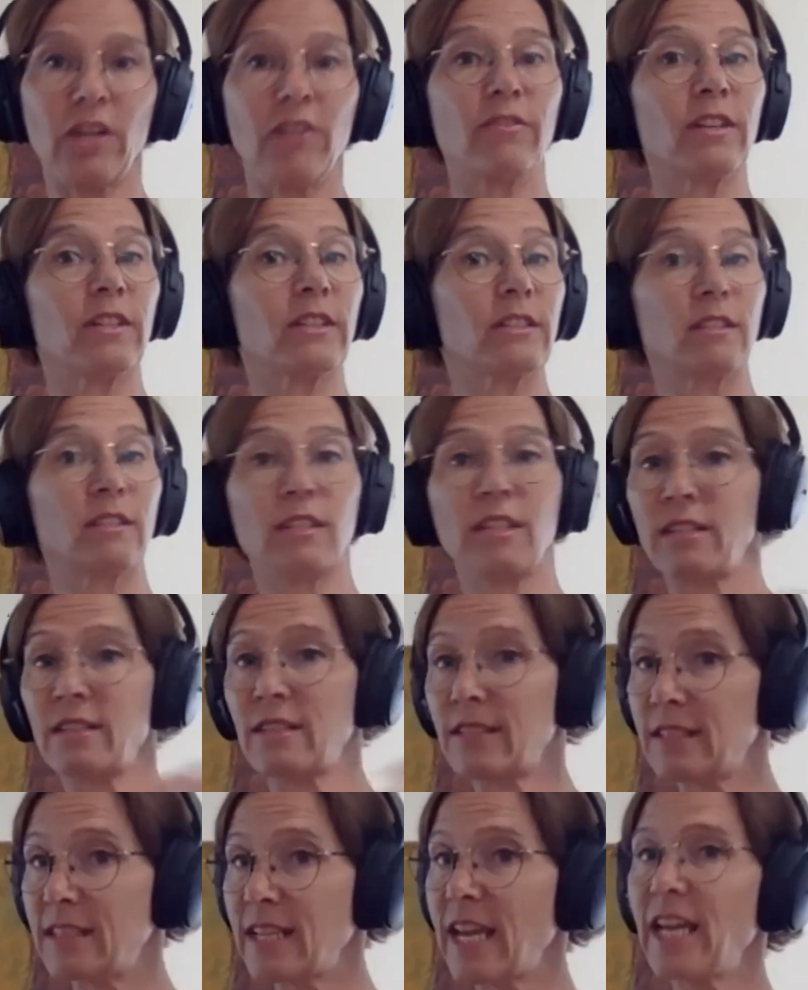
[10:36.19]
If it's in
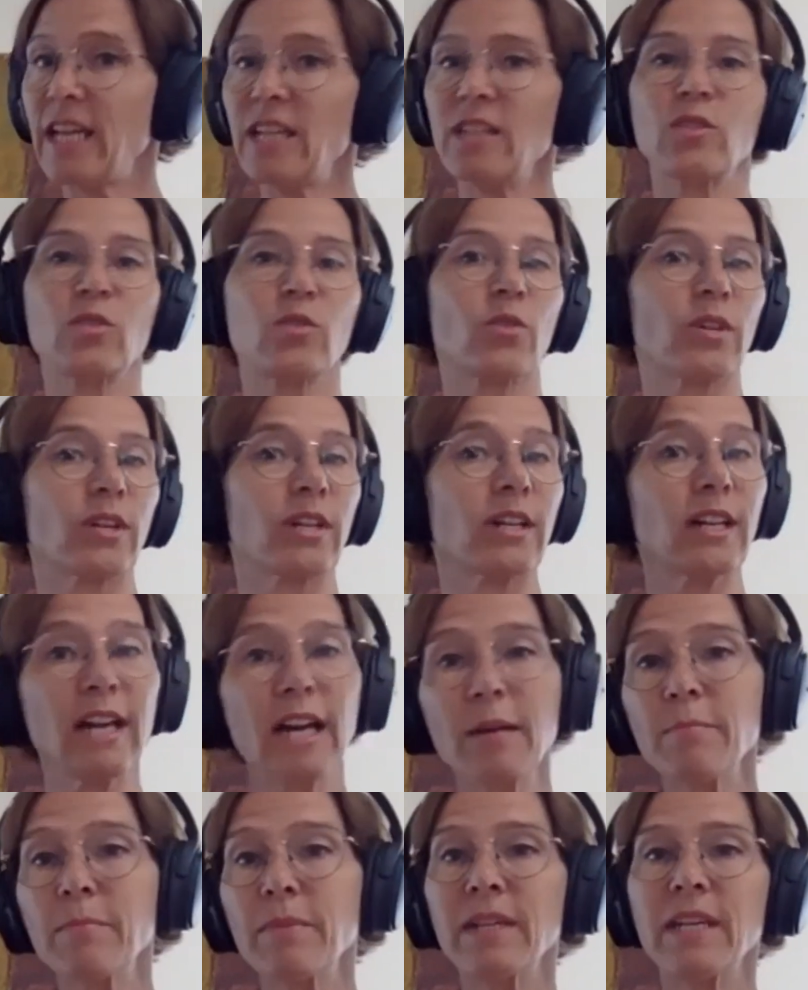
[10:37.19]
states or
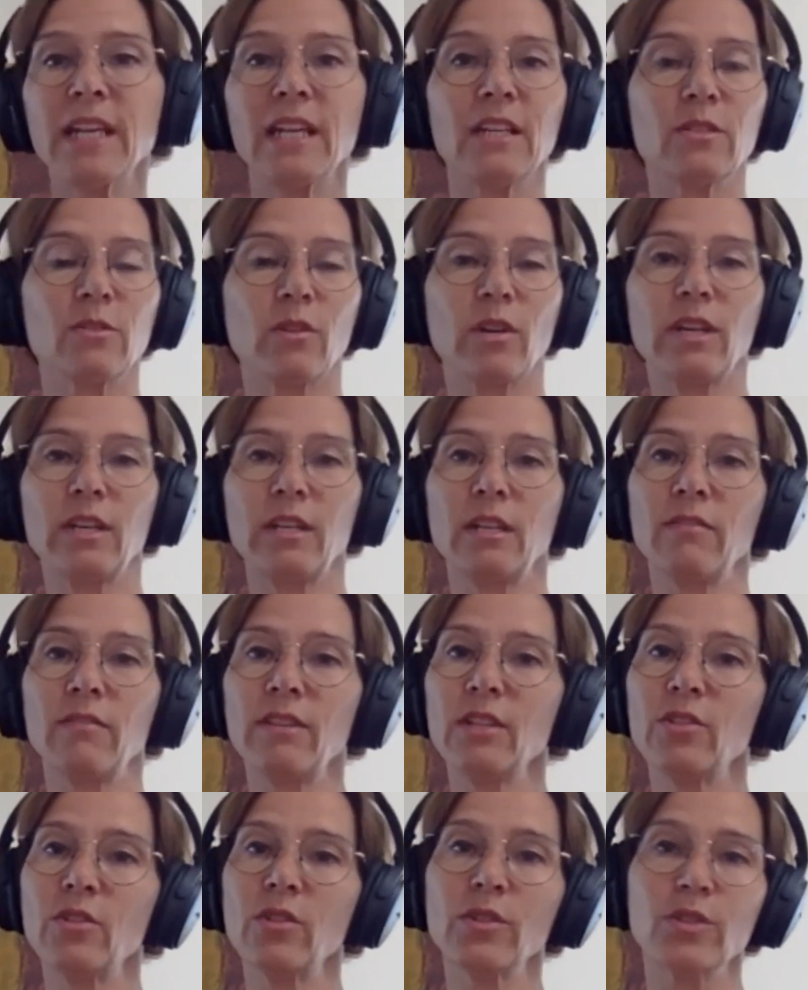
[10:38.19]
companies or
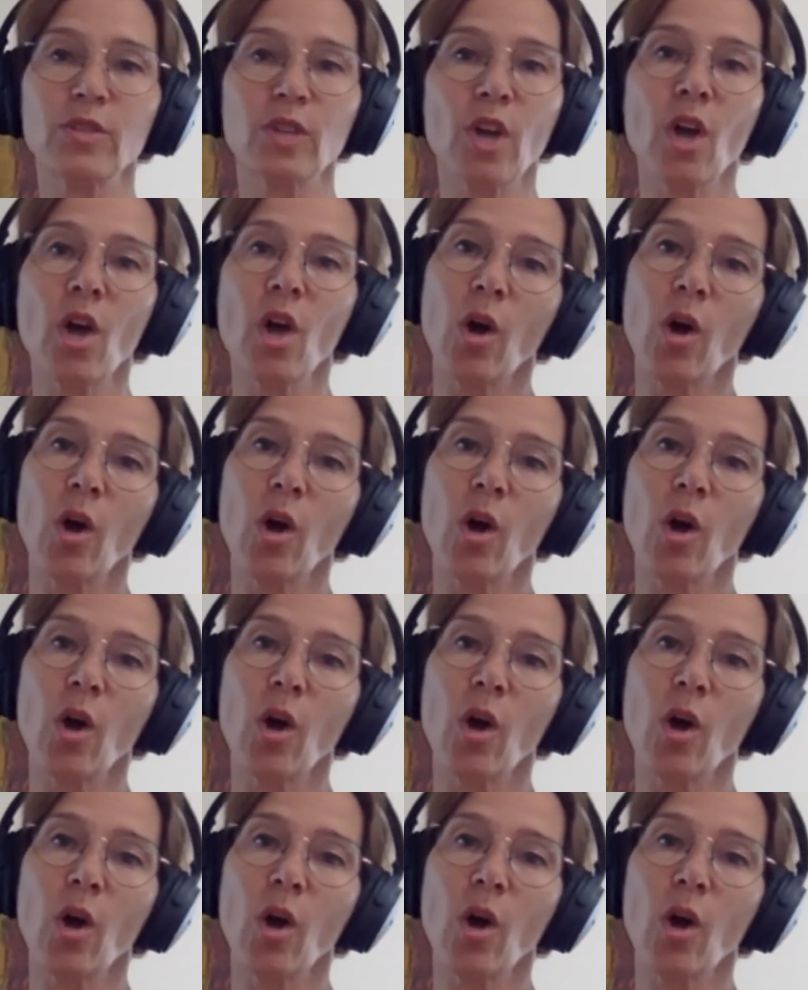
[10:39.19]
individuals,